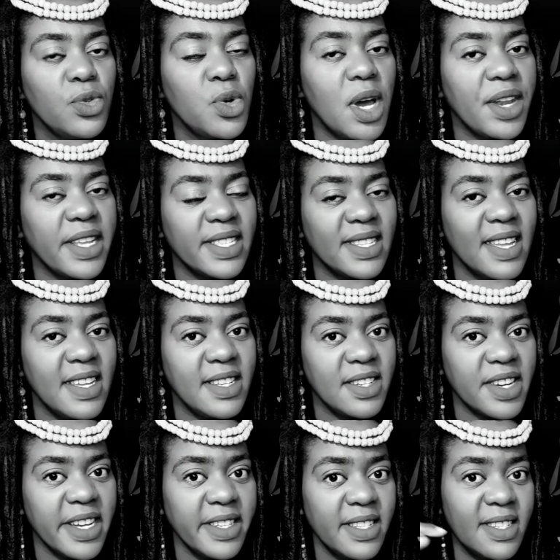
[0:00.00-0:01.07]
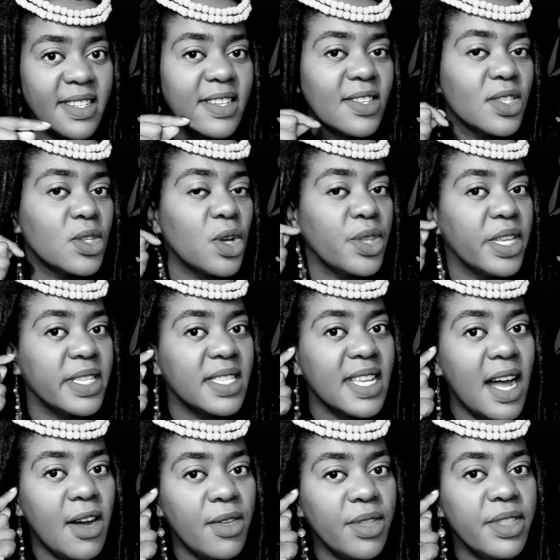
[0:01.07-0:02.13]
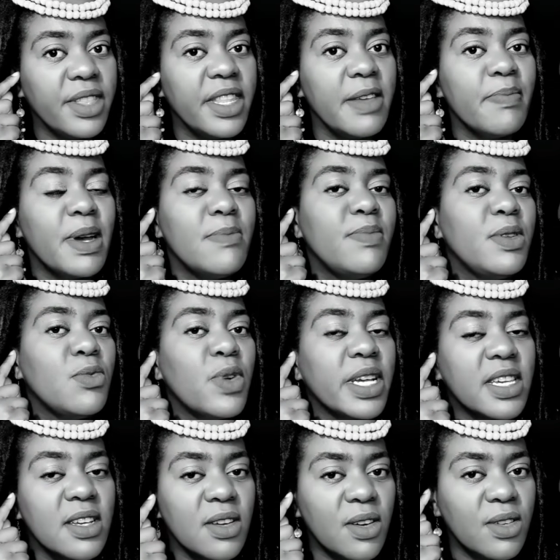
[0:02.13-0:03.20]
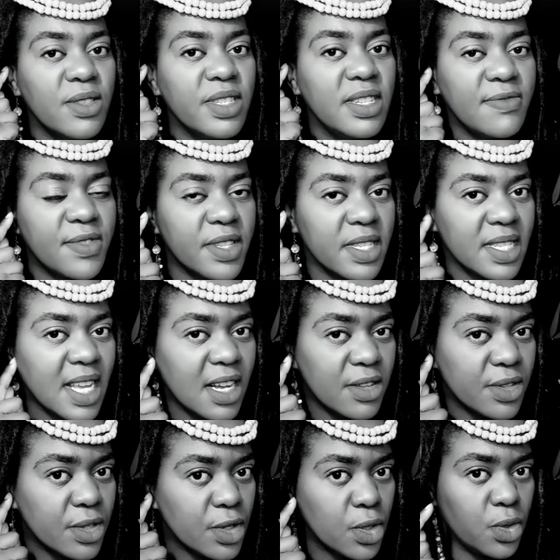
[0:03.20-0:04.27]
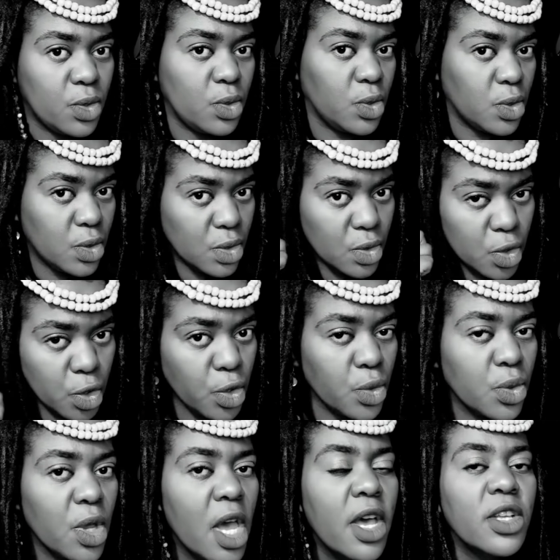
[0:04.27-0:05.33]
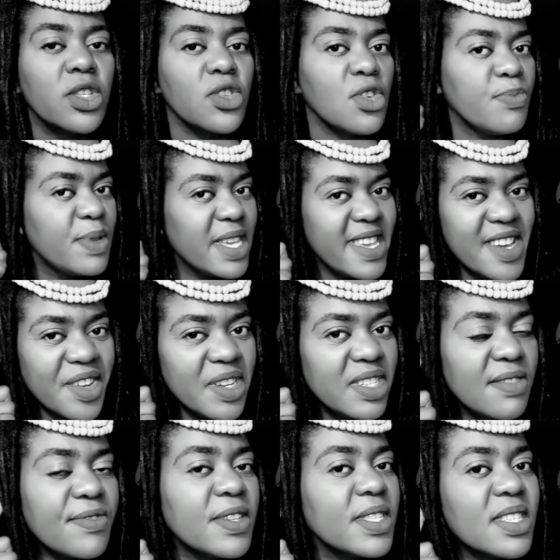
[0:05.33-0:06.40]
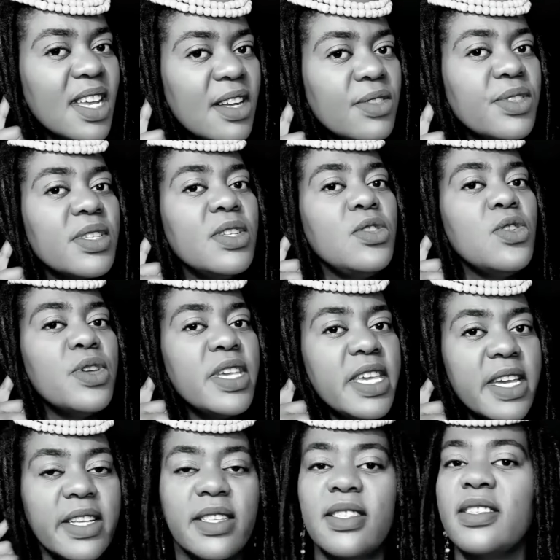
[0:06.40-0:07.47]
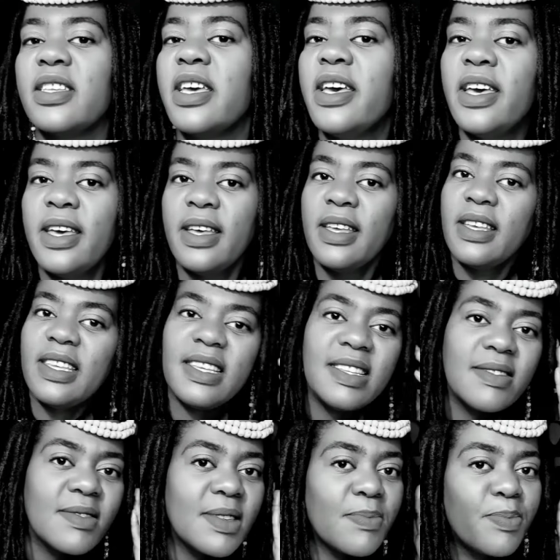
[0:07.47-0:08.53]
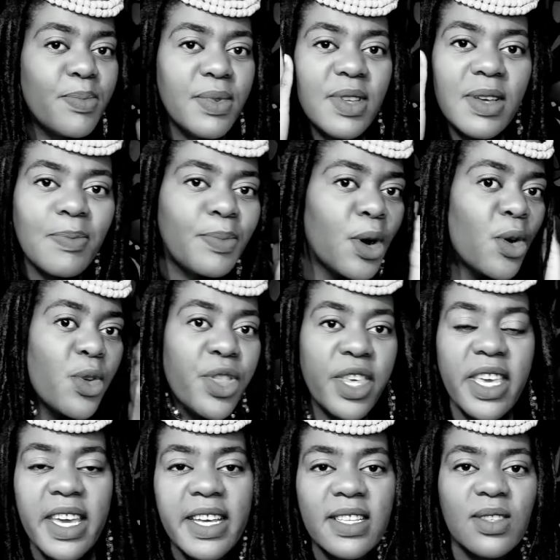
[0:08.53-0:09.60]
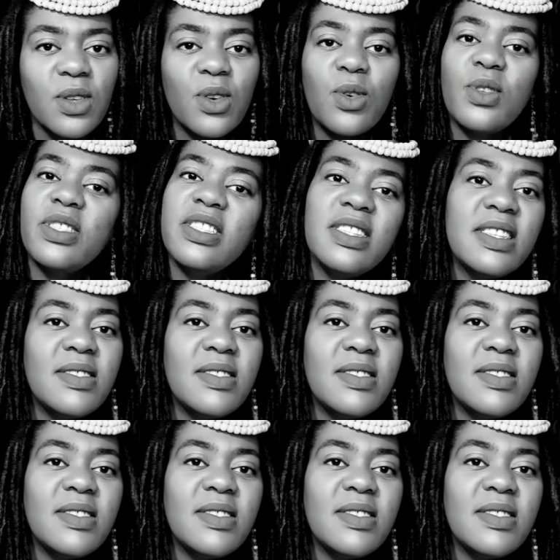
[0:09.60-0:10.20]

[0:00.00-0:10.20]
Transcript: understand, right? So the sound, they might be working on different sounds to you. So you'll be hearing different sounds in your ears, both ears, or